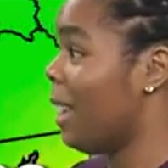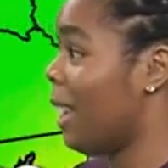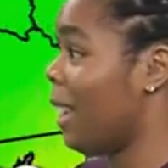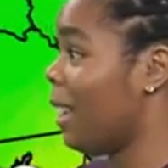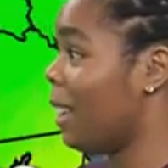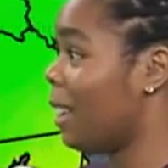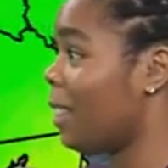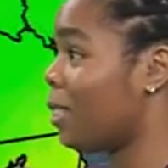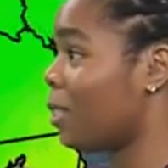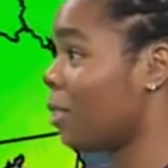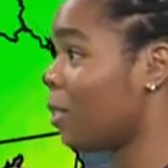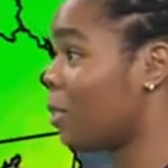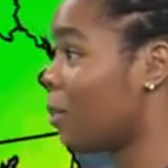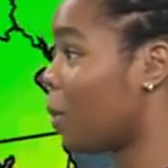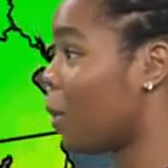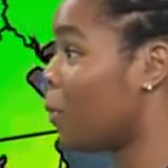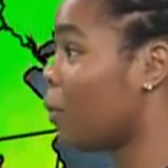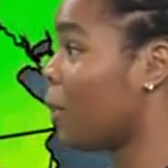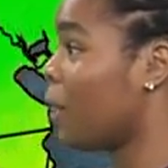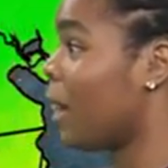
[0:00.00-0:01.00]
And in terms of
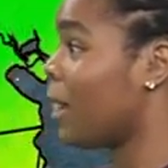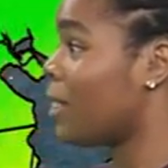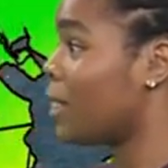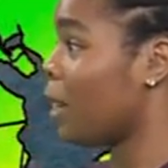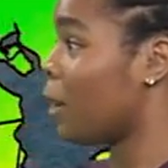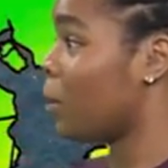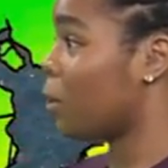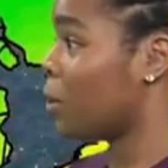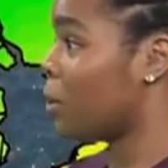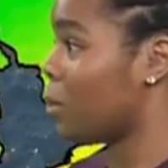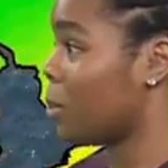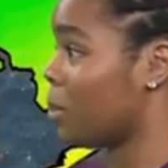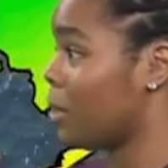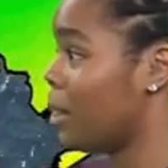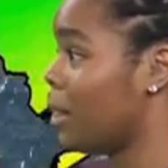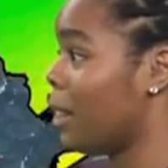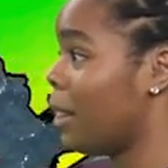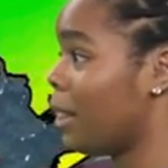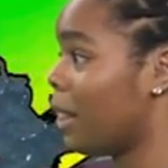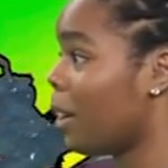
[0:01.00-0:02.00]
our feel light temperatures,
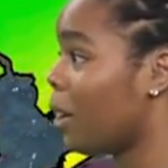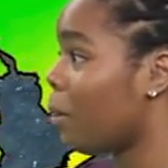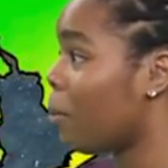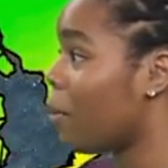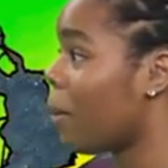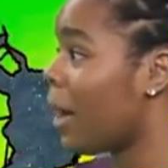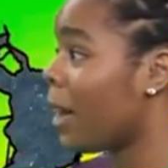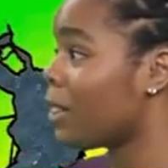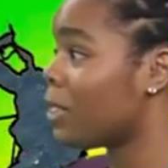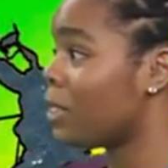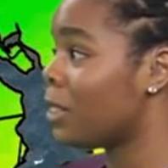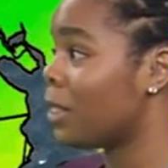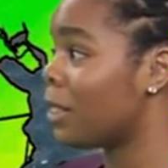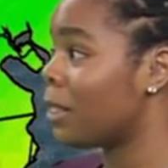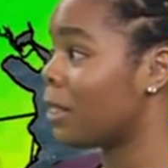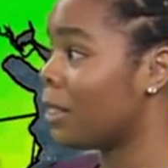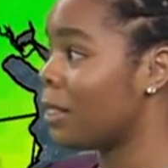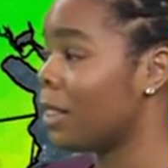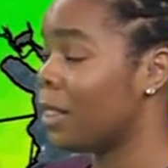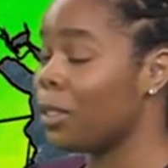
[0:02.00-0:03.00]
they are
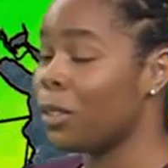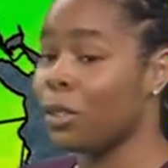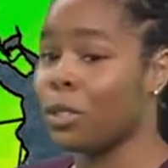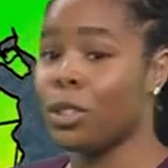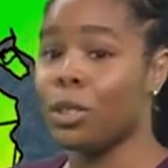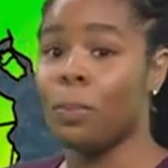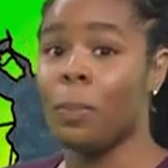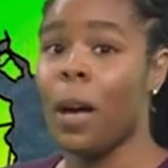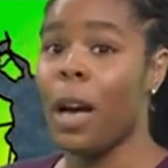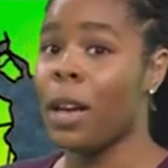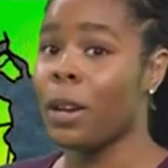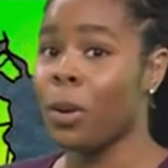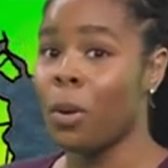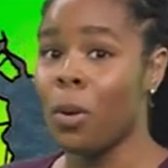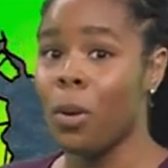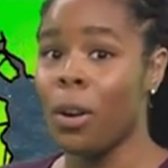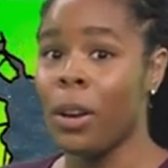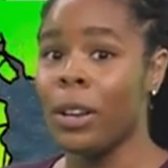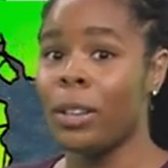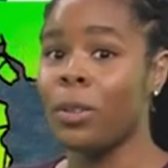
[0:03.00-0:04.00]
matching either spot
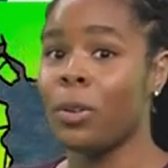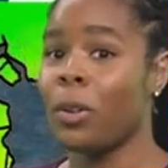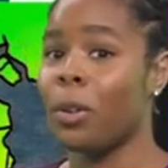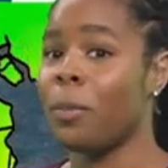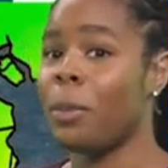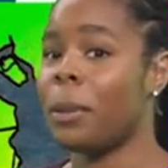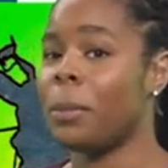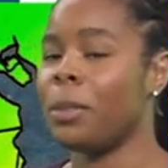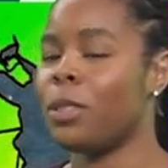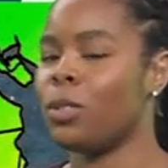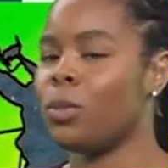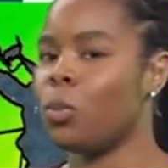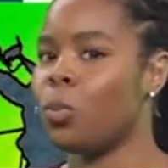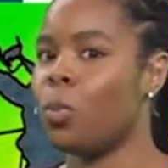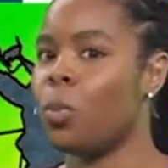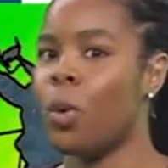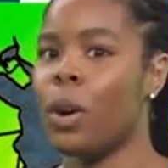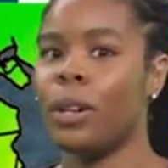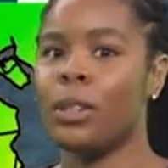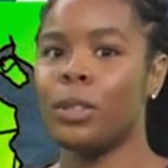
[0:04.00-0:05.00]
on or maybe just
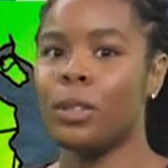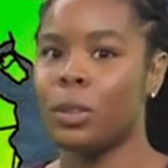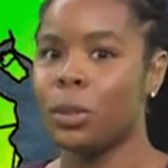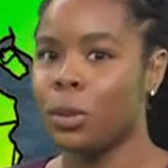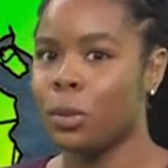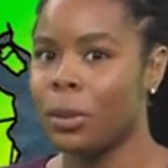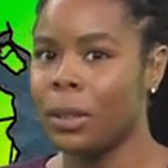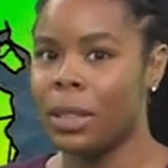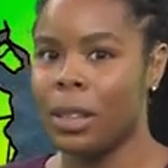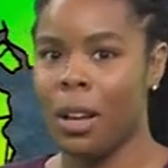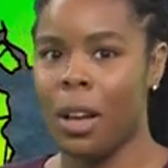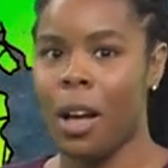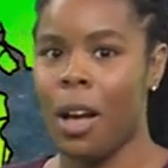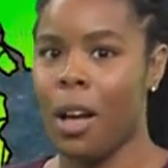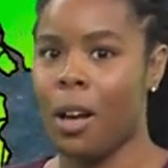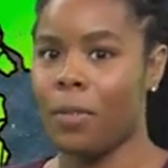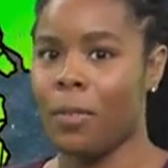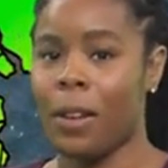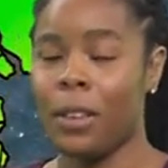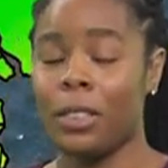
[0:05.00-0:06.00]
one degree
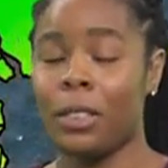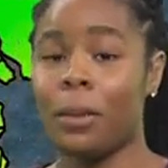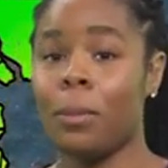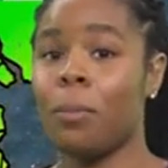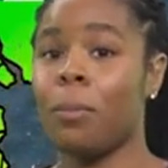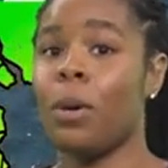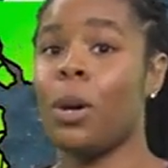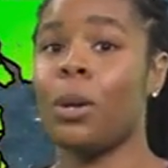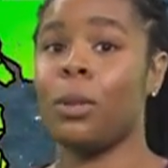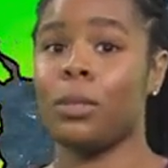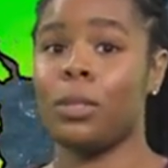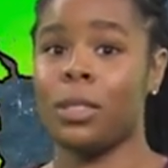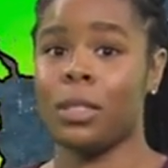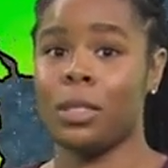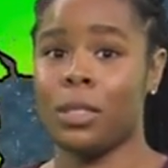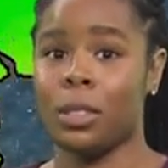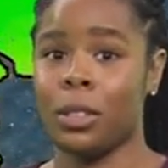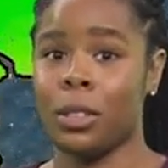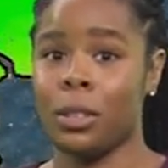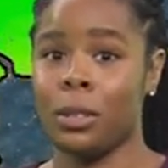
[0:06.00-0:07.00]
off at the most
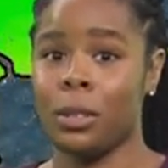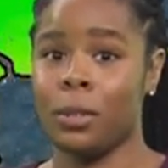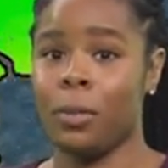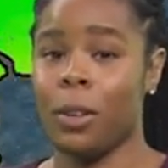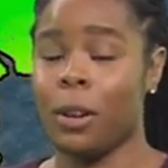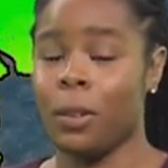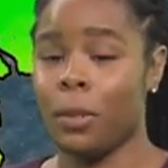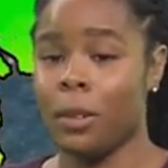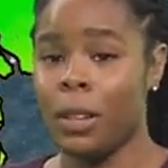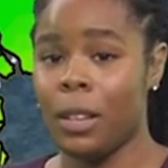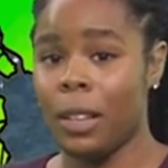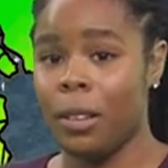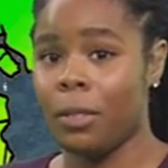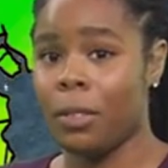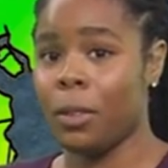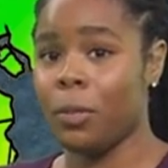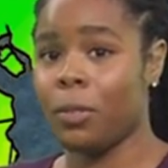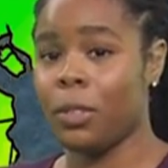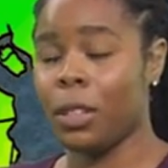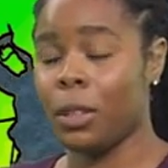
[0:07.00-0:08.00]
in terms of our
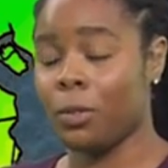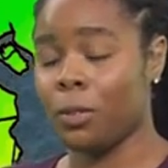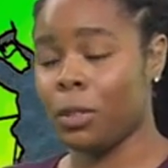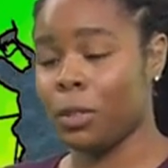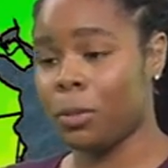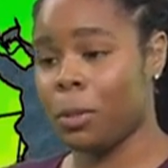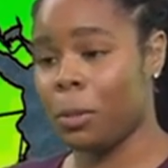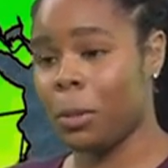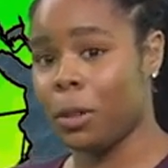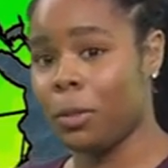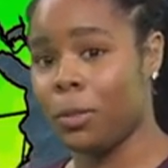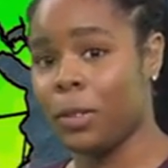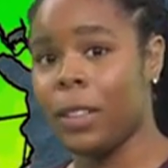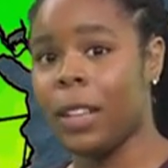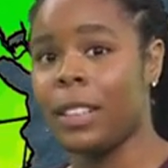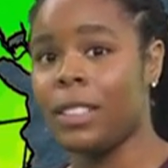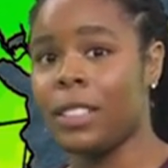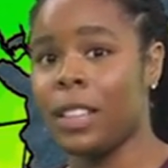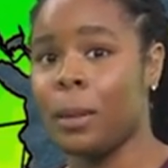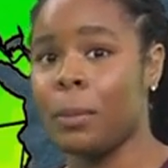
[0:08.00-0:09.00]
the difference from our feel
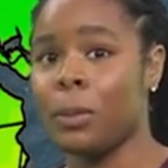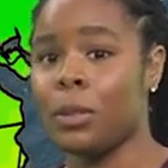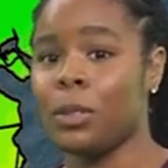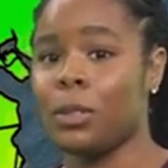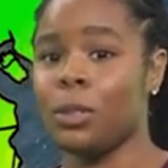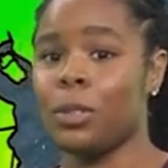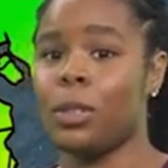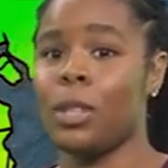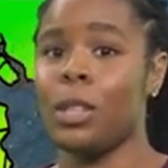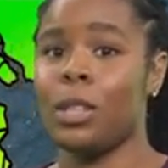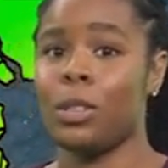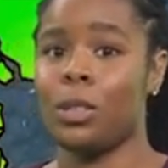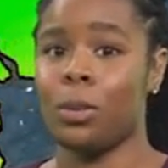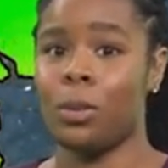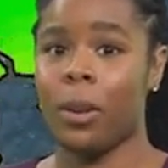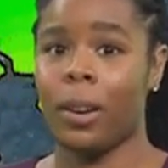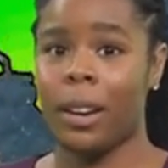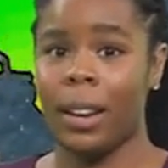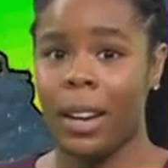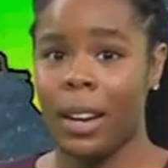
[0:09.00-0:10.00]
light temperatures
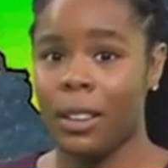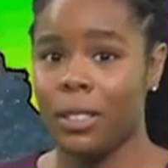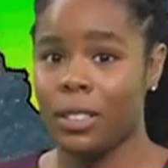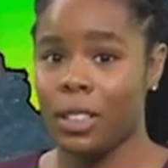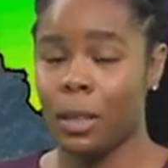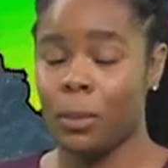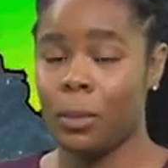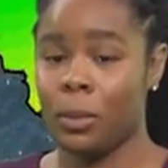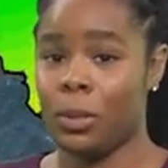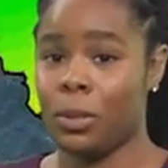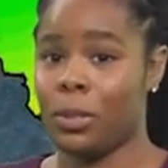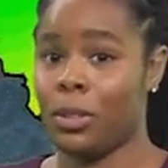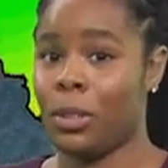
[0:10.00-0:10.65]
to our air temperatures.